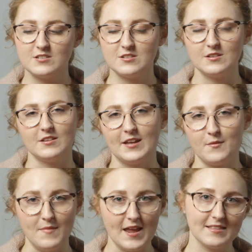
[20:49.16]
to
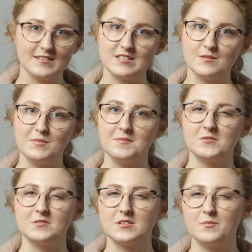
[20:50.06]
like make this to be
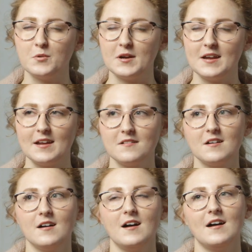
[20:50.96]
able to bring
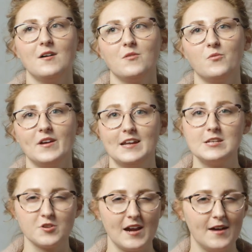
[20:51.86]
when I
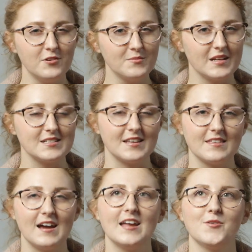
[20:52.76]
traveled because I
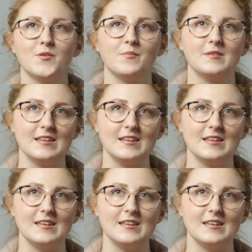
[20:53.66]
thought it would